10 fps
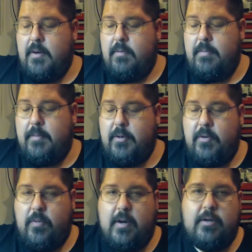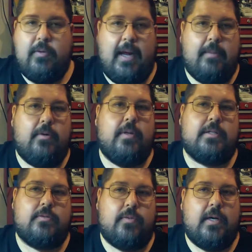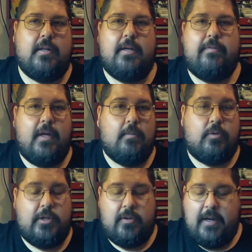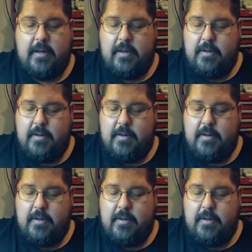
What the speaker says: Remember, you want to do ammo that's readily available in your area.